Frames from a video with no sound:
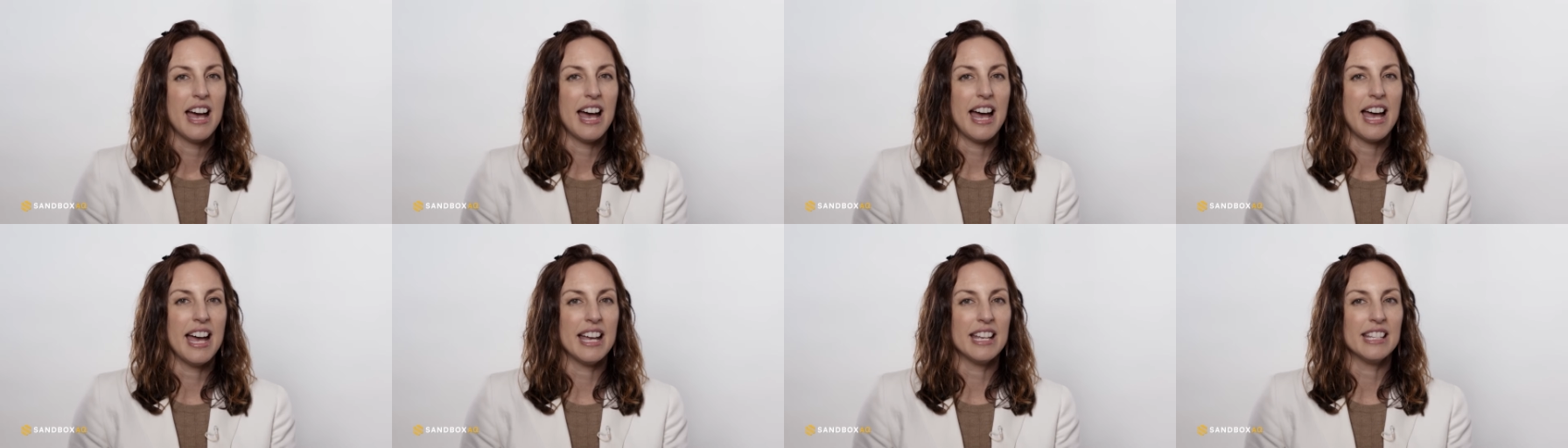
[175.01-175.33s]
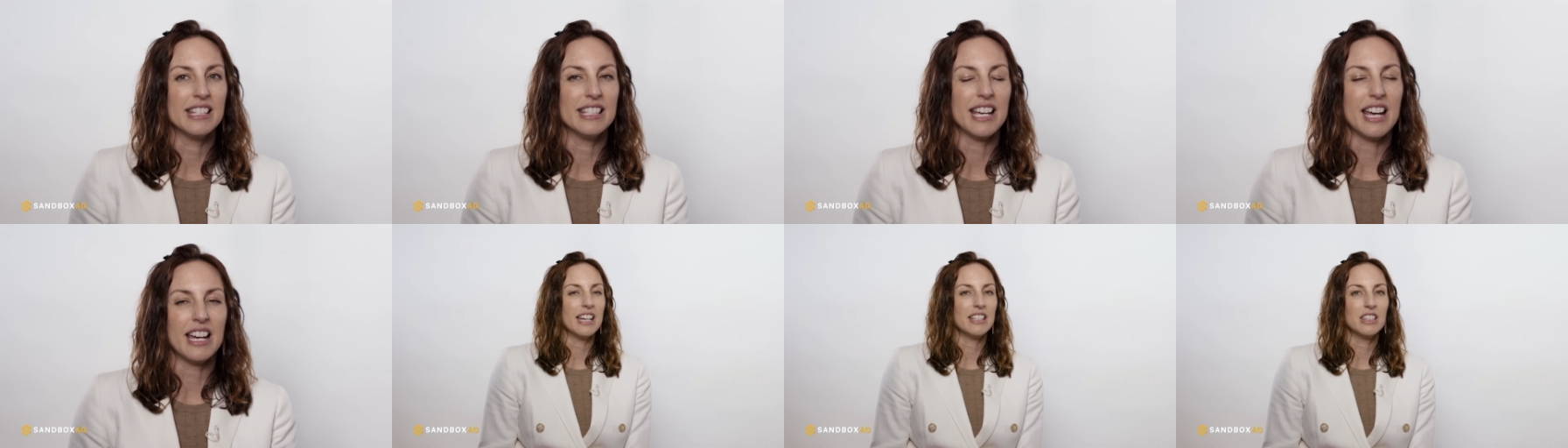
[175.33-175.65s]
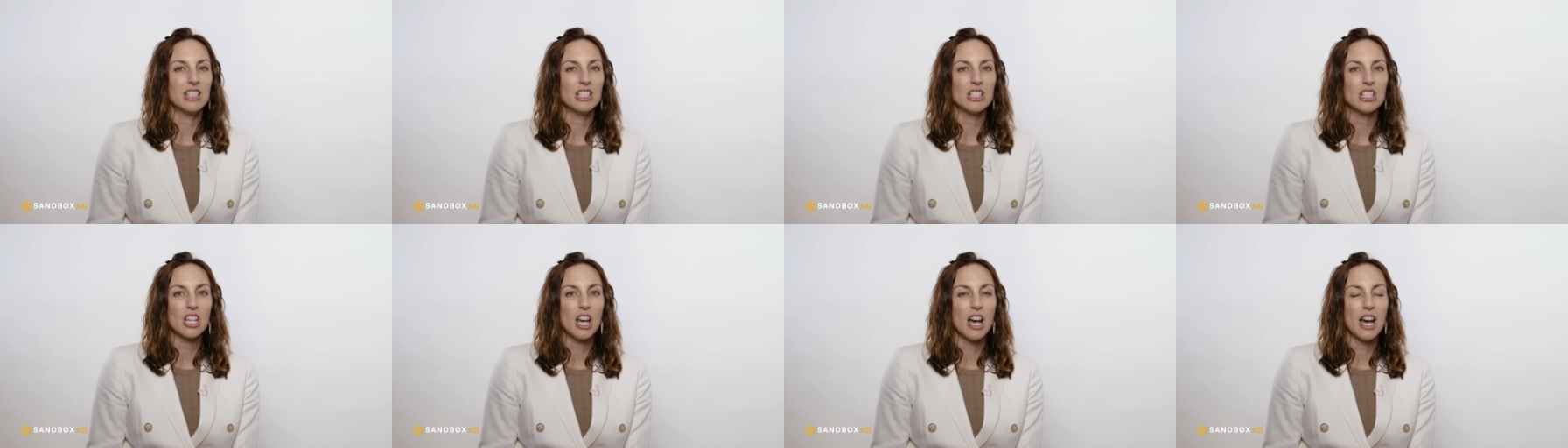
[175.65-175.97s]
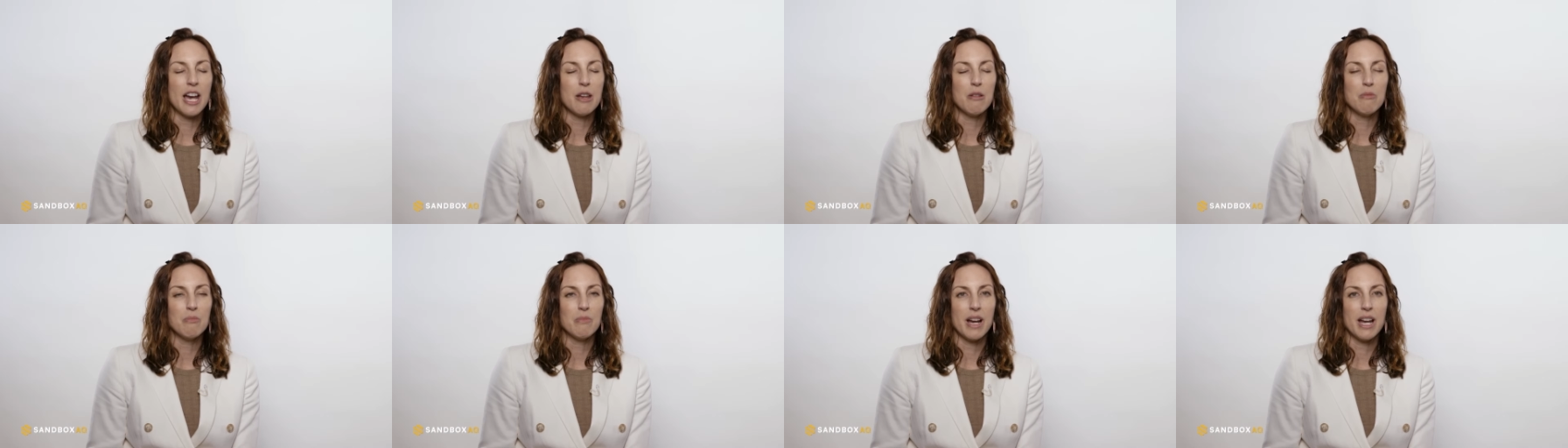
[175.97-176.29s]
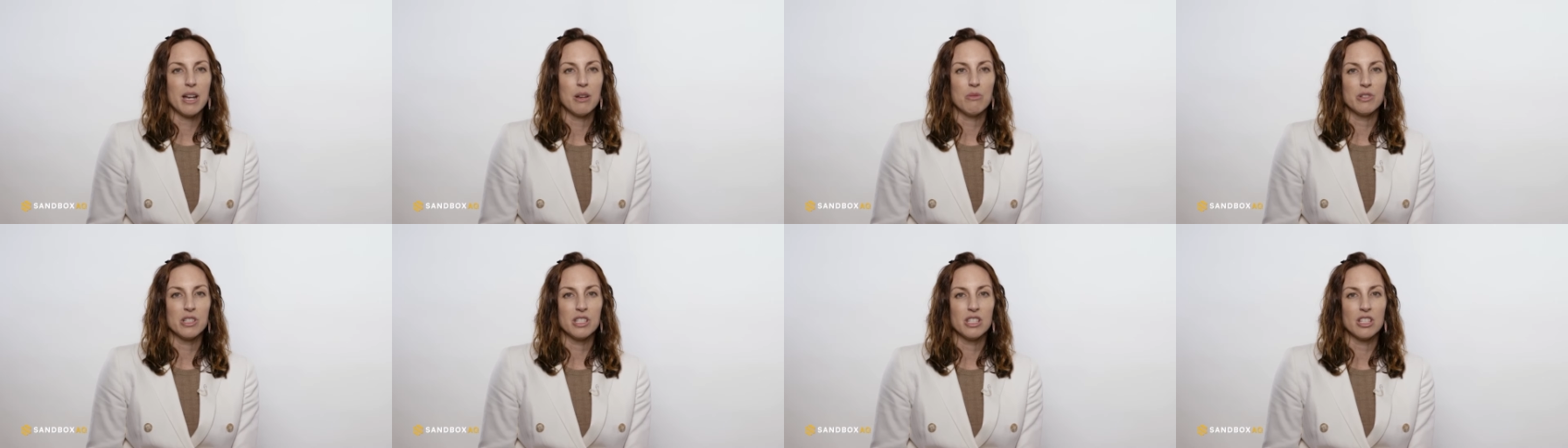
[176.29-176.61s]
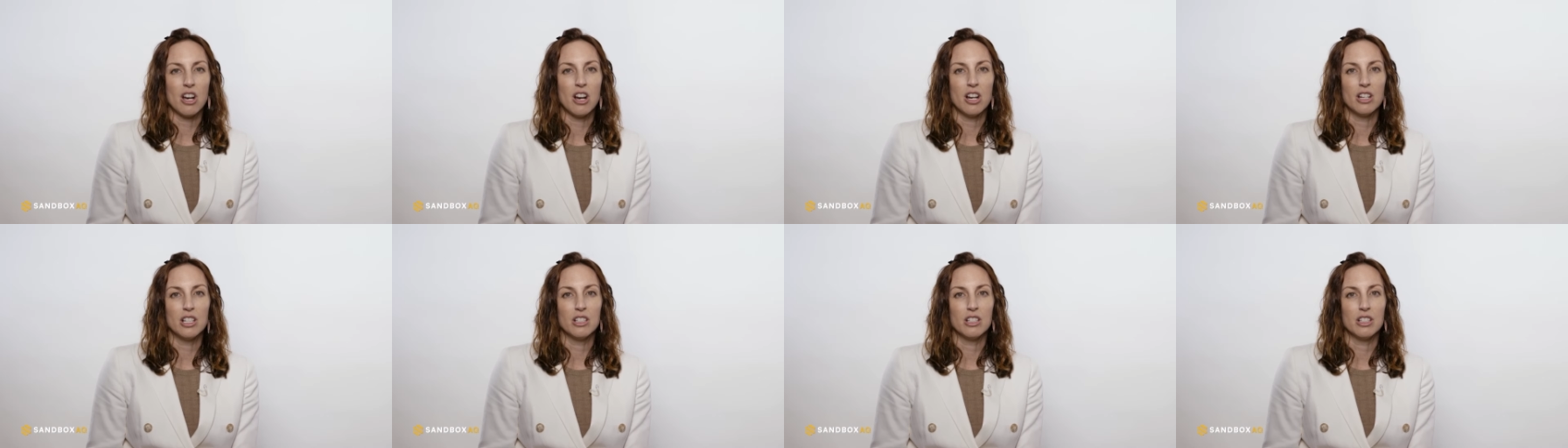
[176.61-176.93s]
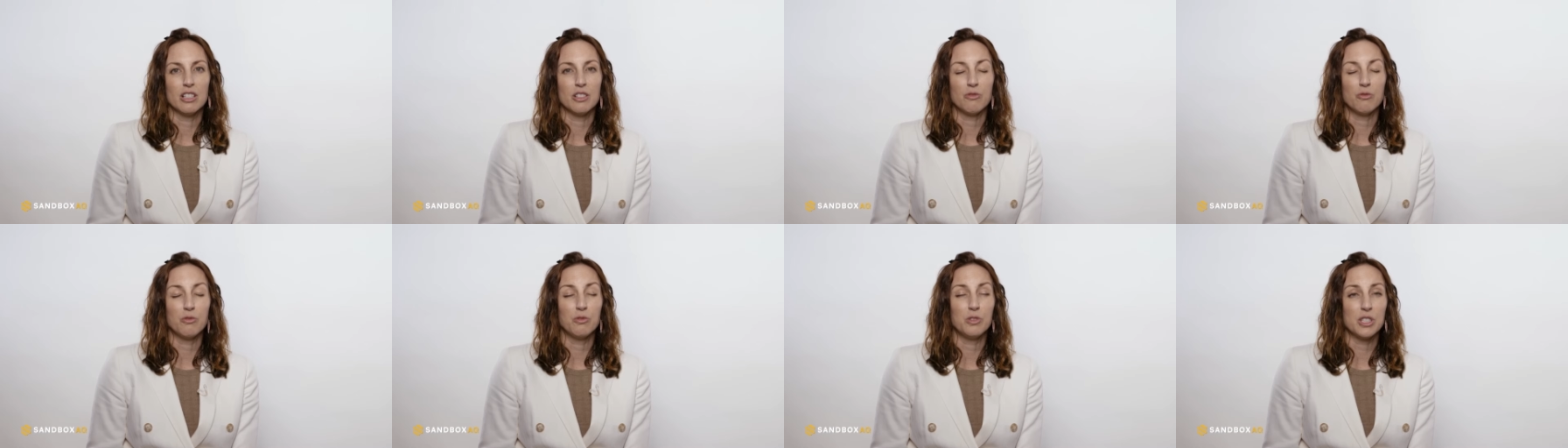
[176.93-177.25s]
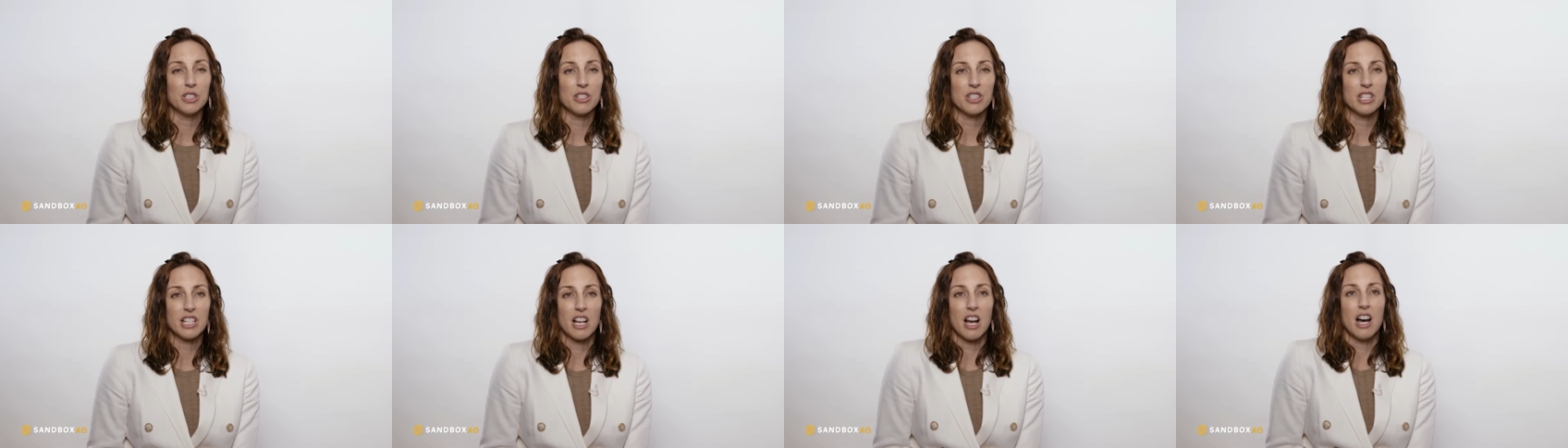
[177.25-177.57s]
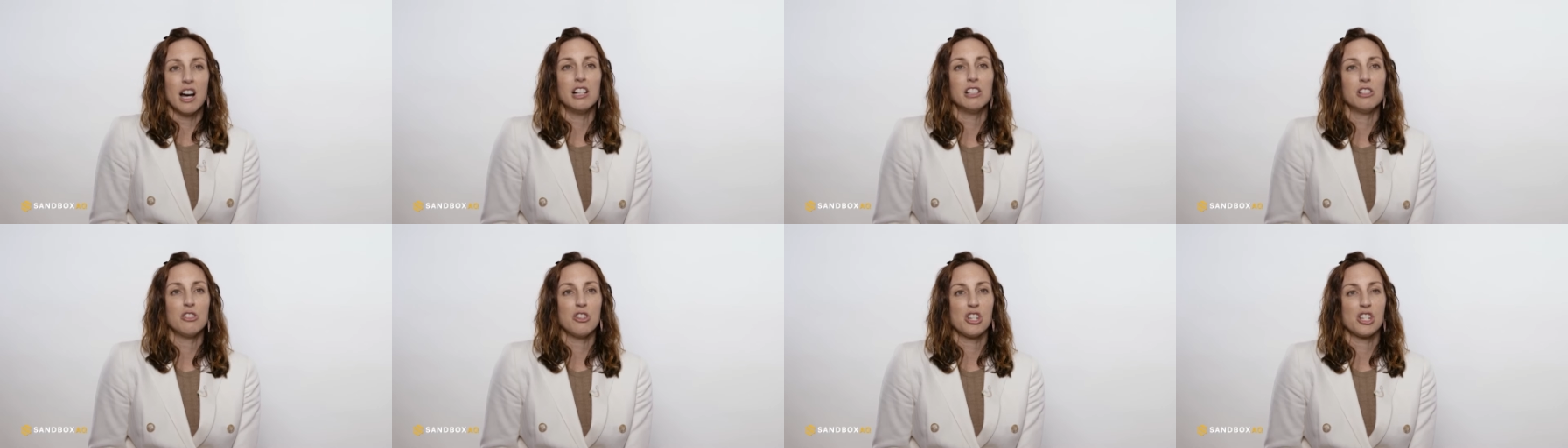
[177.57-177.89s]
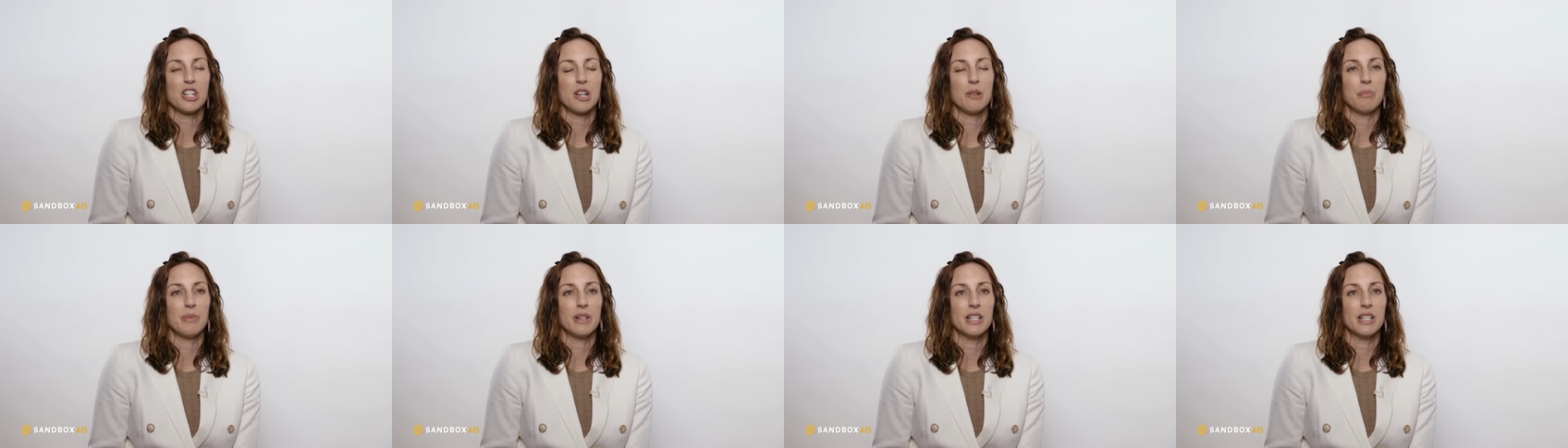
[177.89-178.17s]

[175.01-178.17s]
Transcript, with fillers: And at the time, I was on a full scholarship,